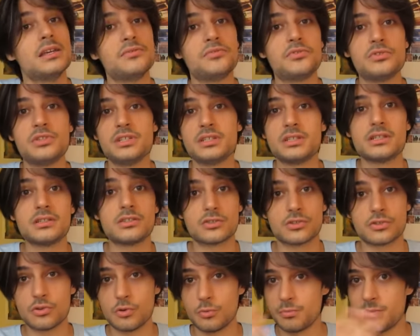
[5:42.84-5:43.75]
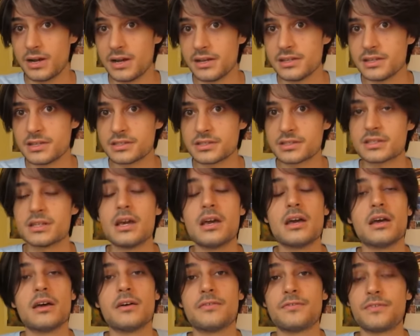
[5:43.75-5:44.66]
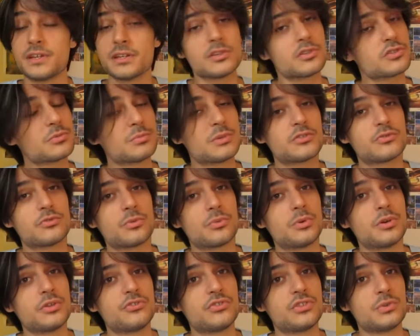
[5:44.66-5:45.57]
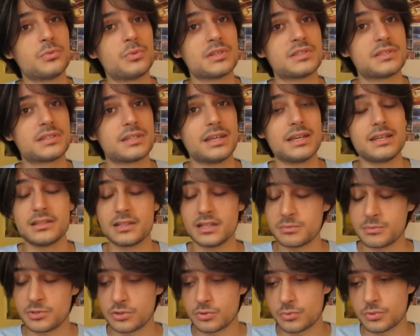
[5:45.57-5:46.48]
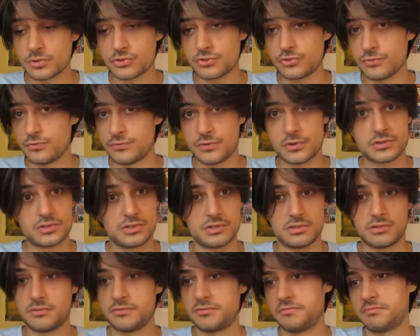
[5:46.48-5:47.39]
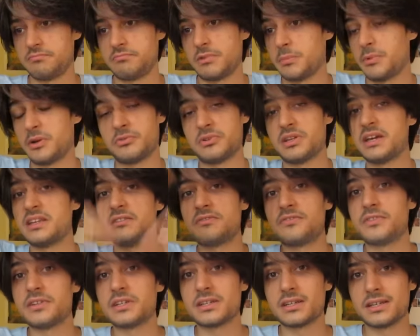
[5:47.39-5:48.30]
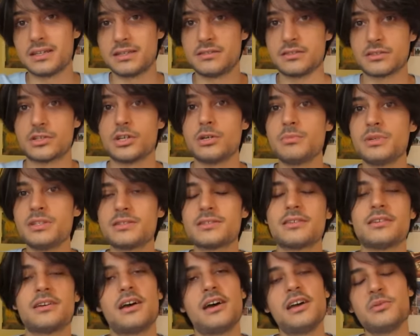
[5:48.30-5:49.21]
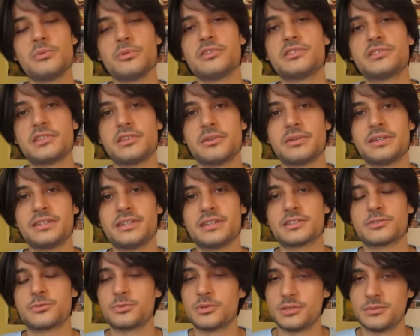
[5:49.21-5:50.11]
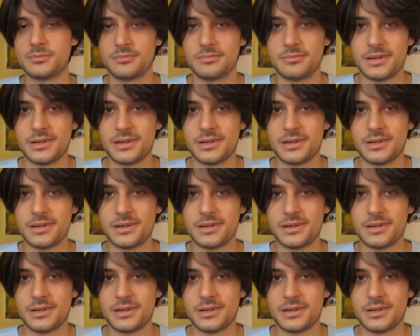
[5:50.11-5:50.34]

If you didn't, go buy it. Thank you so much for watching once again. Let me know what you thought about anything in the comments. I will see you in the next one.